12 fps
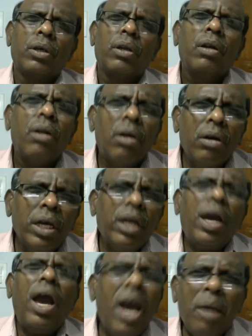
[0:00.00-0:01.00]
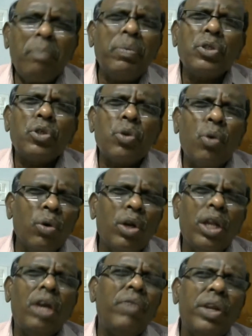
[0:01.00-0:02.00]
Learning happens
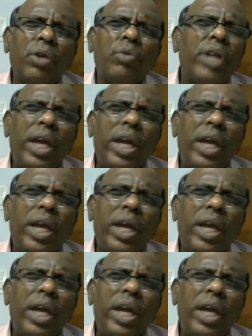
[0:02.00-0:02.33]
only when you